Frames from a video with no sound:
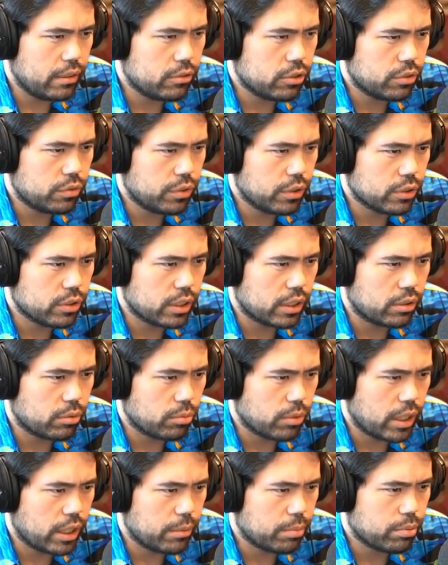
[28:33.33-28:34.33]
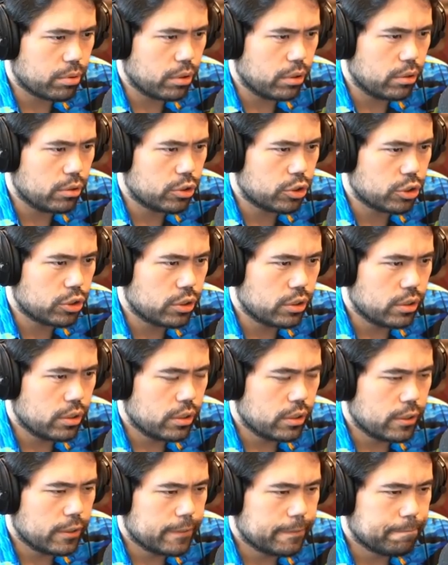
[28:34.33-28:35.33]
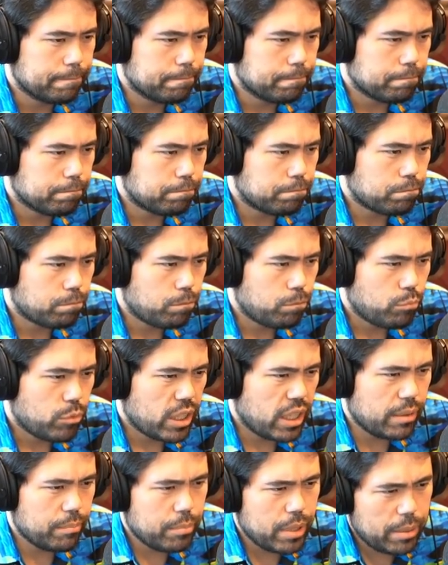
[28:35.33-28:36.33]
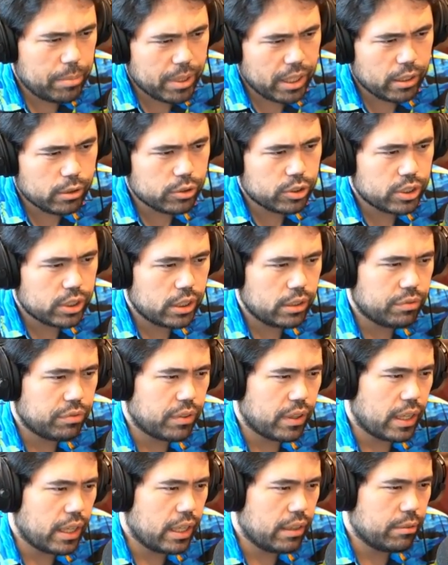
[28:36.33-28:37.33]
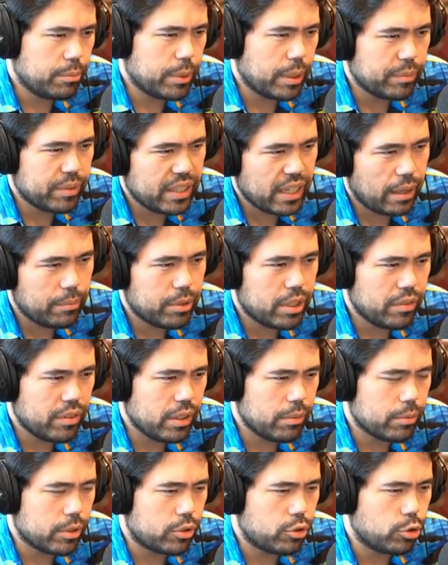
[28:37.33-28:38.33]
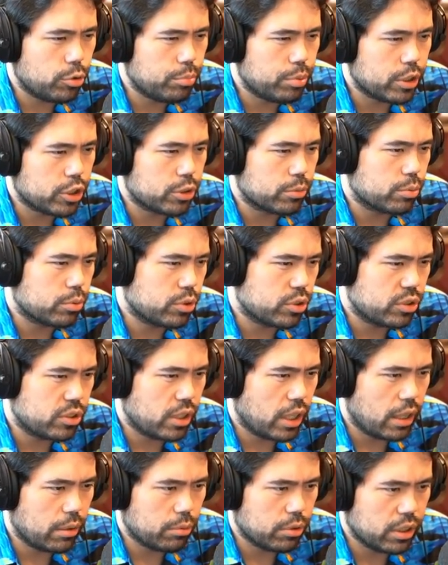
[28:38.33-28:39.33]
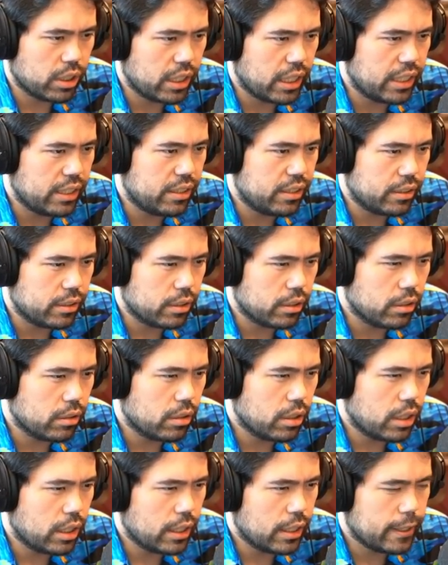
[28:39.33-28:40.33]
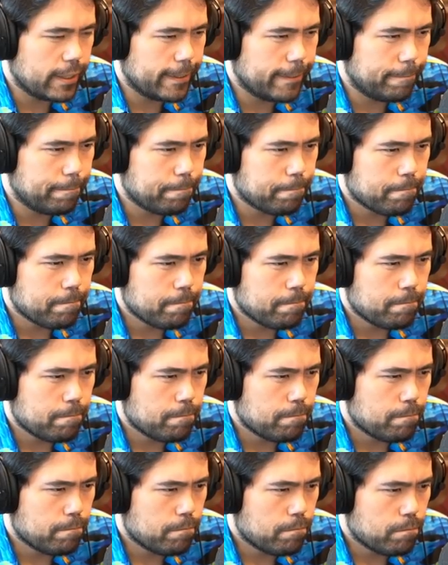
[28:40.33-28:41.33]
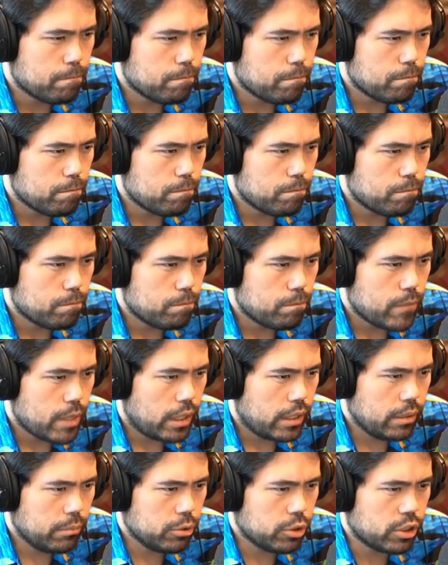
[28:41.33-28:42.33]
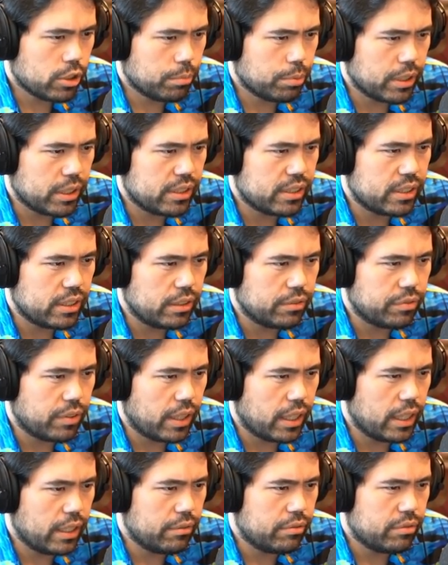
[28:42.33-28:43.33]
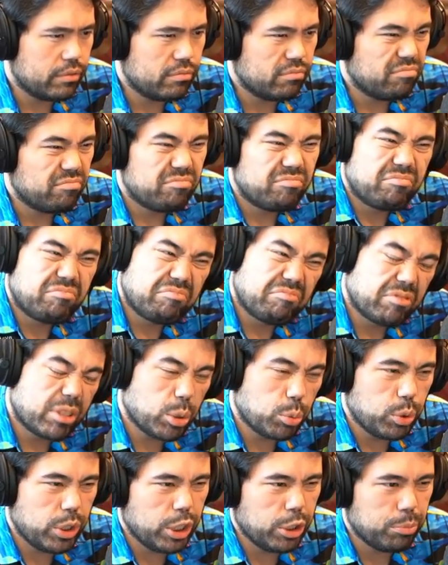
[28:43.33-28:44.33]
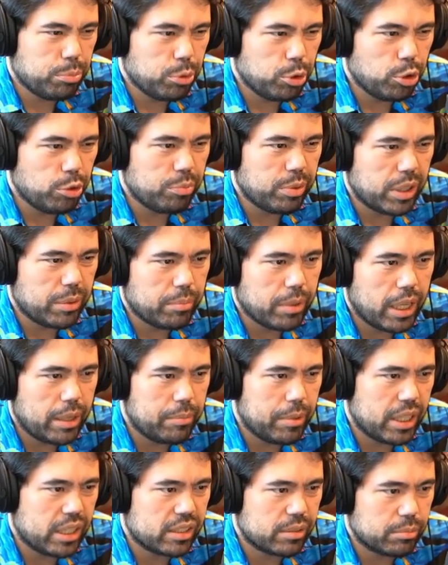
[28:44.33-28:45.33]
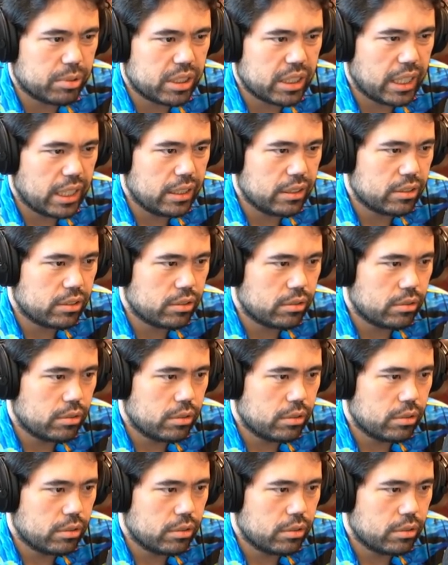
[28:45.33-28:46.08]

just feels like the right approach and then maybe I go c5 I mean I'm, I'm giving him the two bishops which is not really ideal um I'm just gonna play c5 it's a weird move but it might make some sense